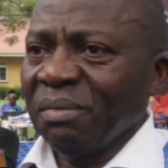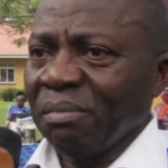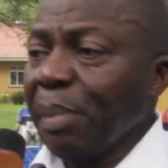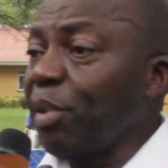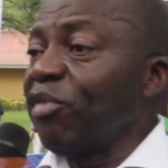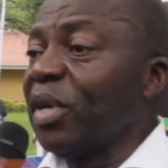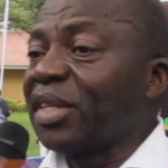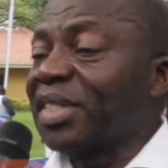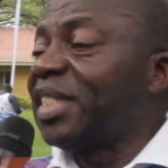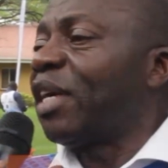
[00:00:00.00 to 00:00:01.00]
People even are
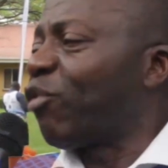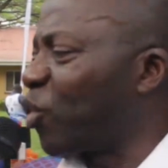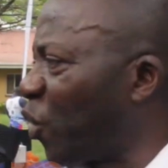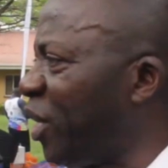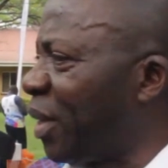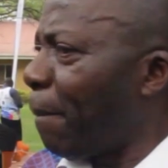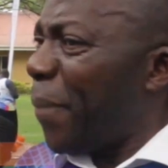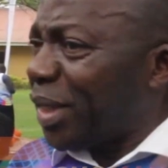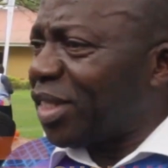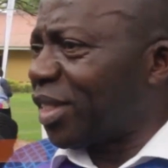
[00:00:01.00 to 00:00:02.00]
sent here for training.
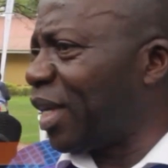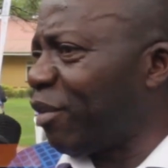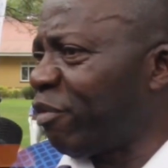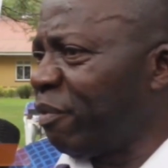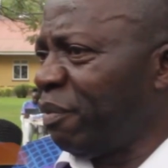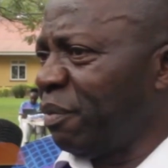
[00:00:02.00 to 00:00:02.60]
Best stuff.